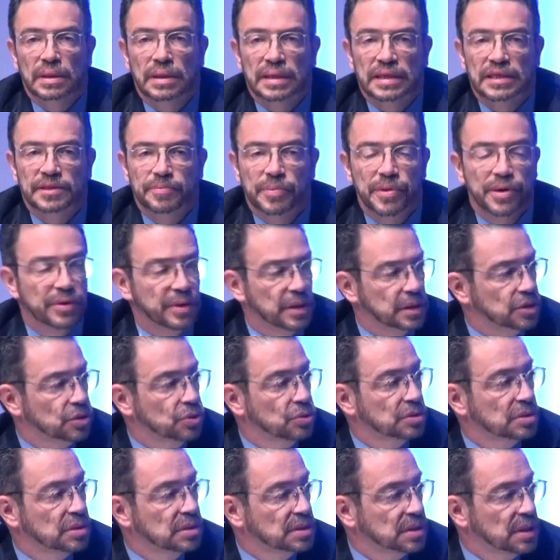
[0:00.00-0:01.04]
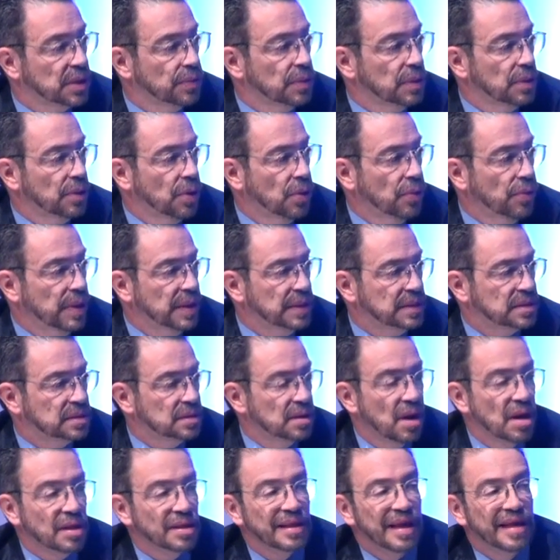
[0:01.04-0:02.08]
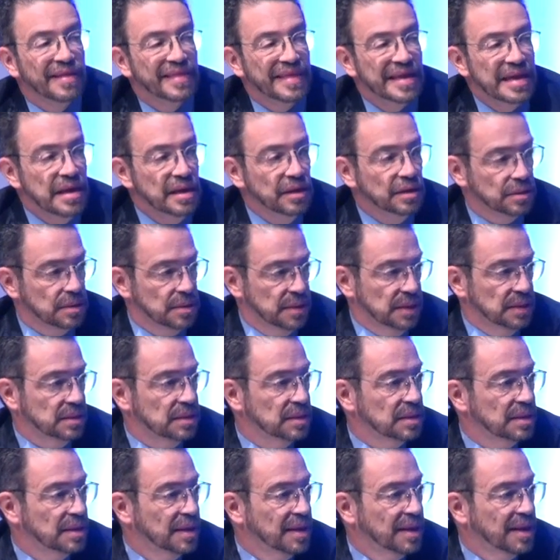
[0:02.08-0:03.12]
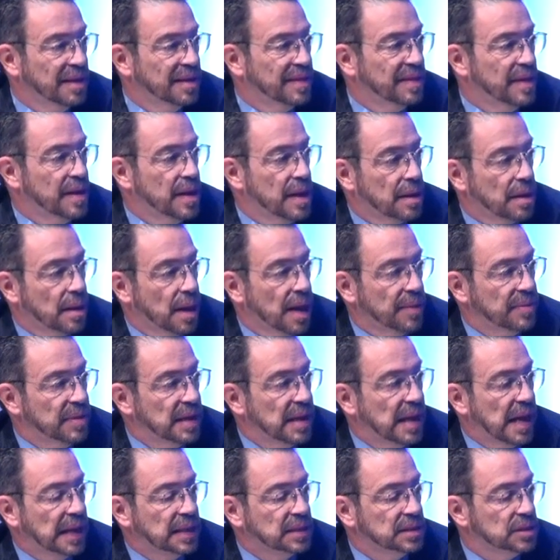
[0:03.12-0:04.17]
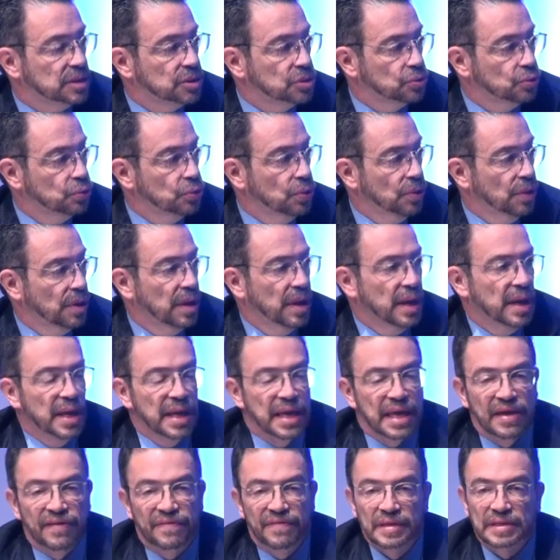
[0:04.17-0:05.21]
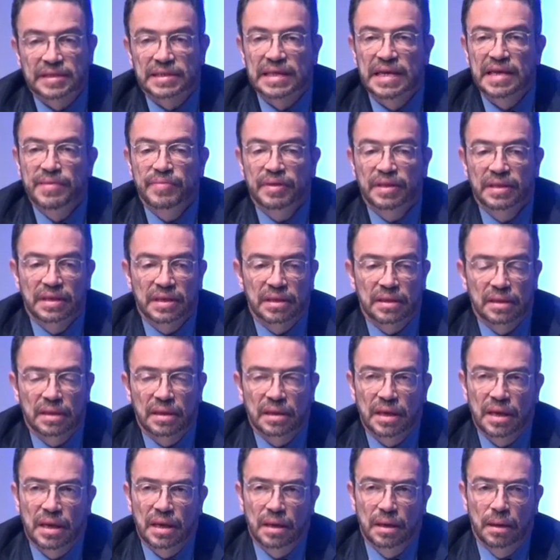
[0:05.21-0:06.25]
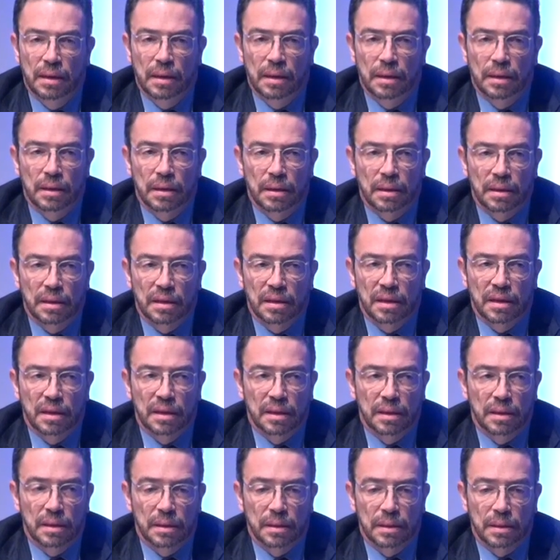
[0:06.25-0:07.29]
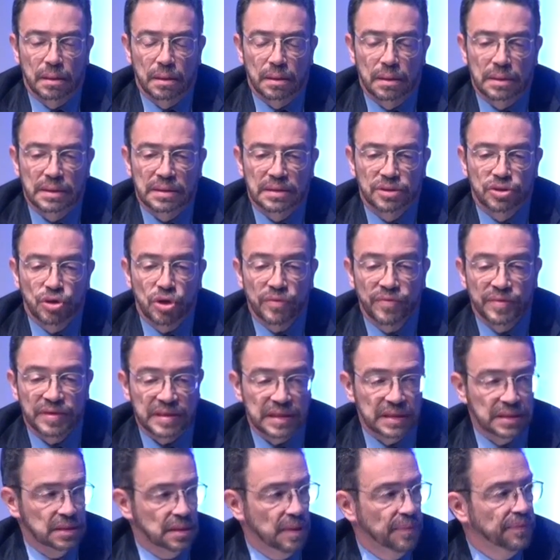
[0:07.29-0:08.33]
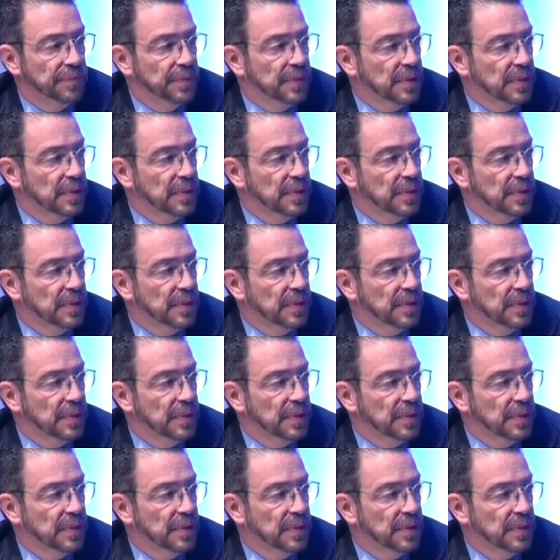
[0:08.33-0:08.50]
experienced users, they will know it's not the internet they are having access to if it's limited in the services